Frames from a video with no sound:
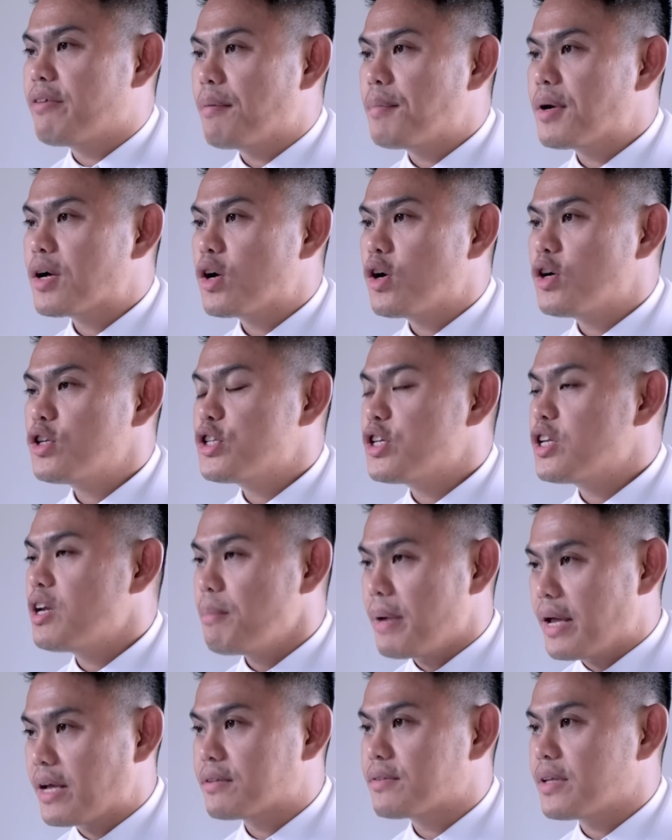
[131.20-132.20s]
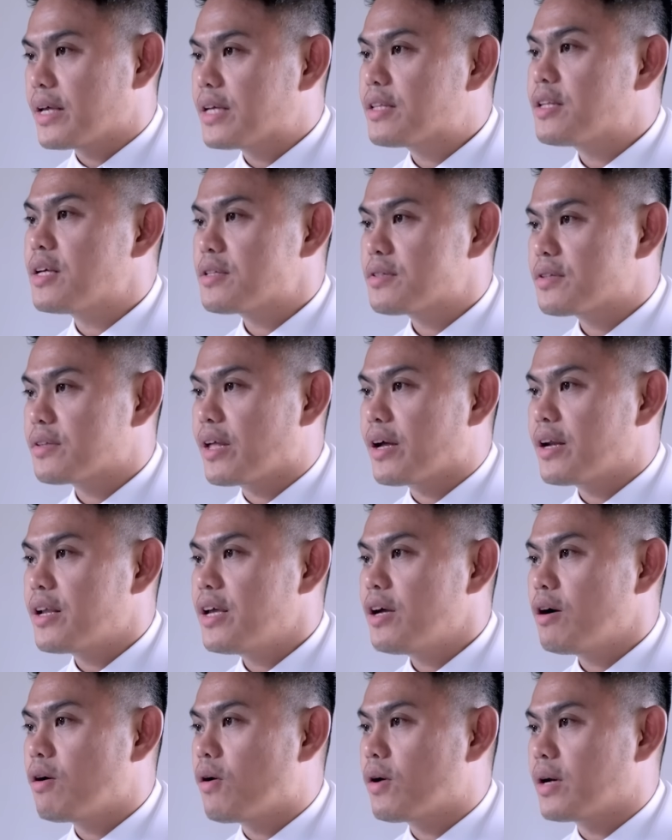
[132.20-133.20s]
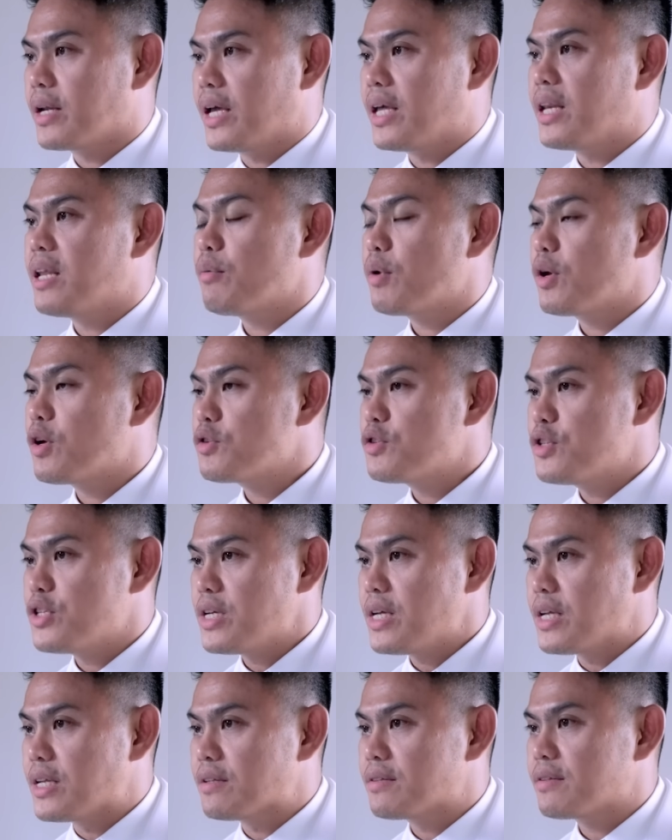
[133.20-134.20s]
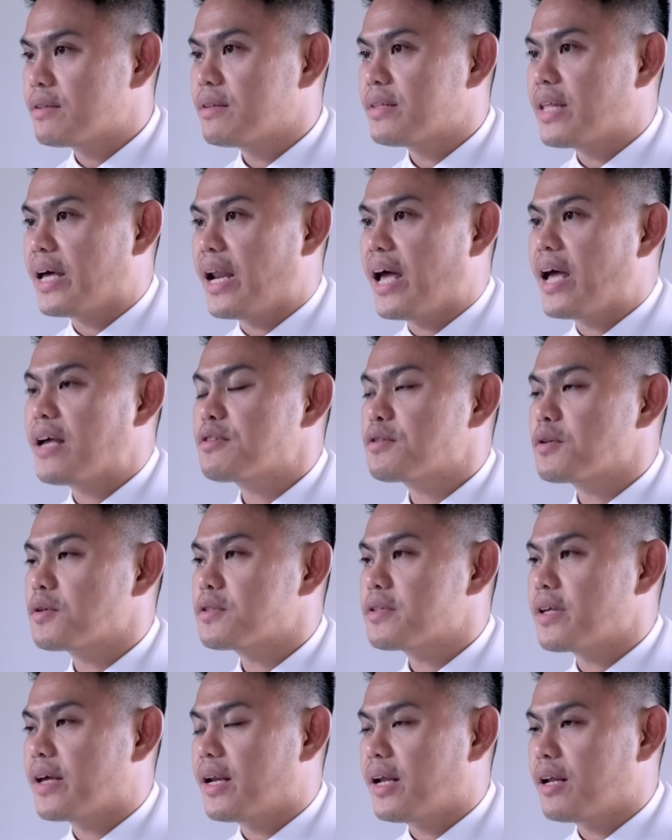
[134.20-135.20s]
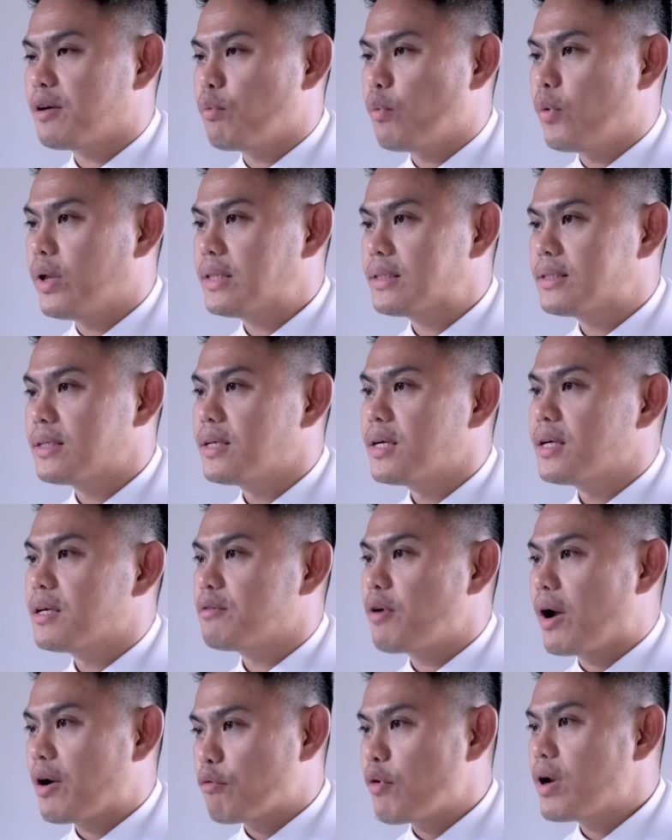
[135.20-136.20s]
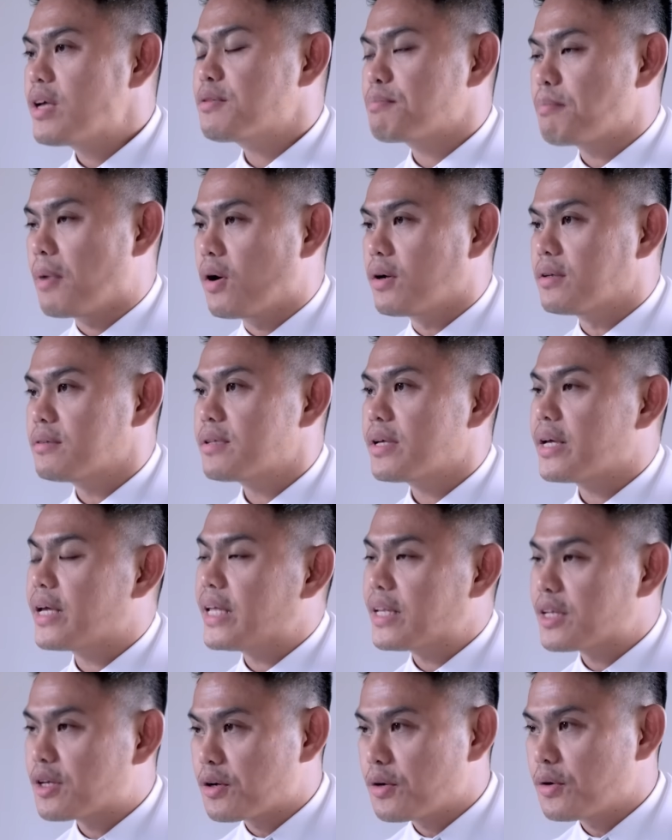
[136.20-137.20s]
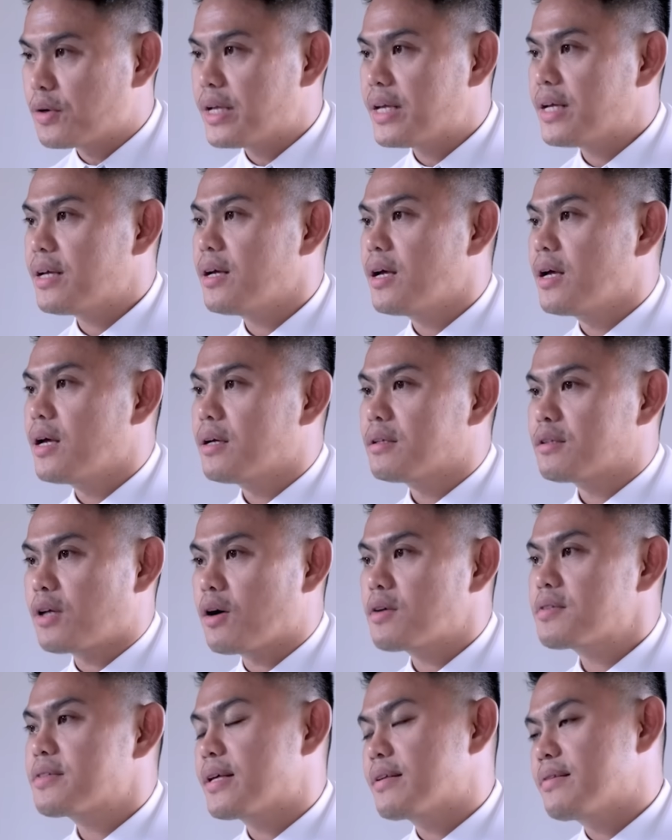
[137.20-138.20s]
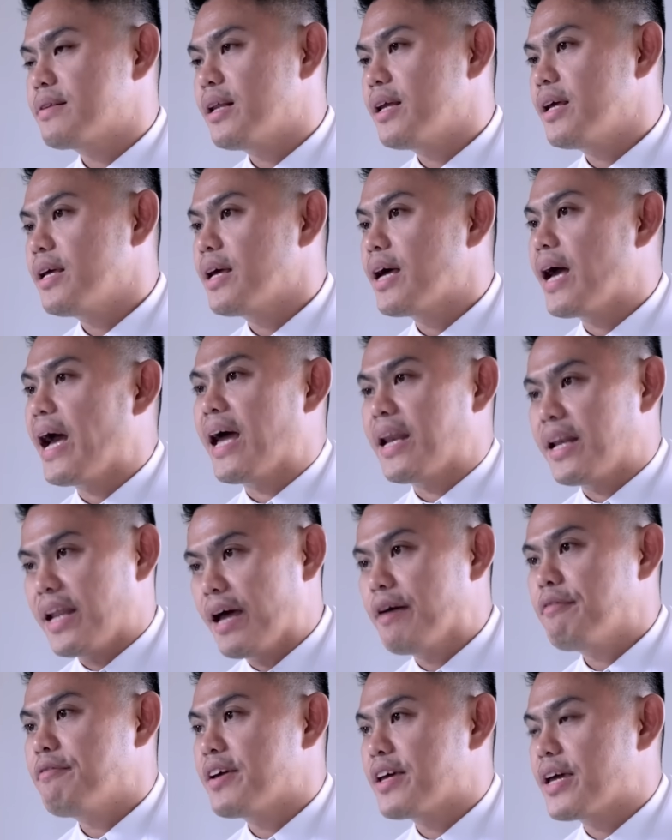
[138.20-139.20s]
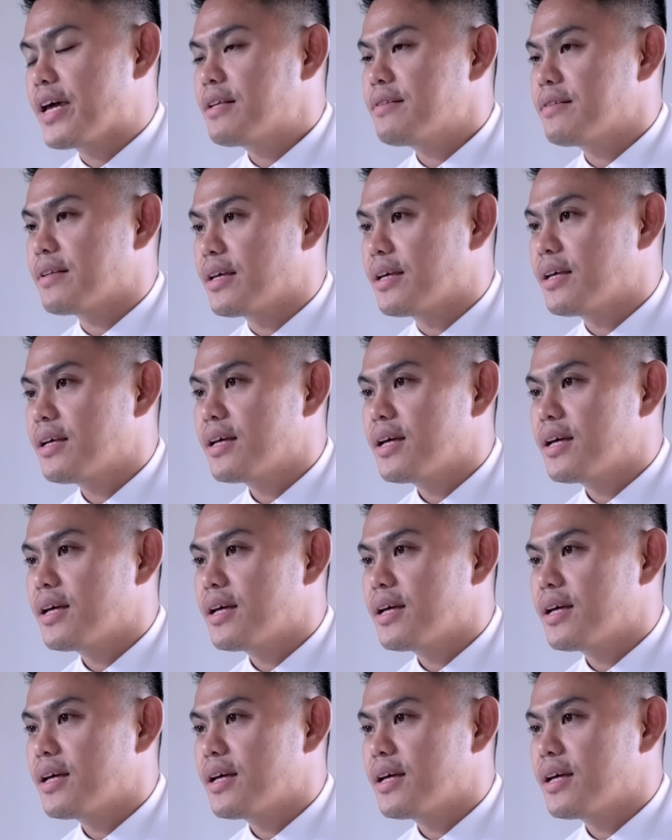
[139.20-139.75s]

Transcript: pharmacogenomics is the study on individual genes that are associated with drug response, including toxicity and efficacy.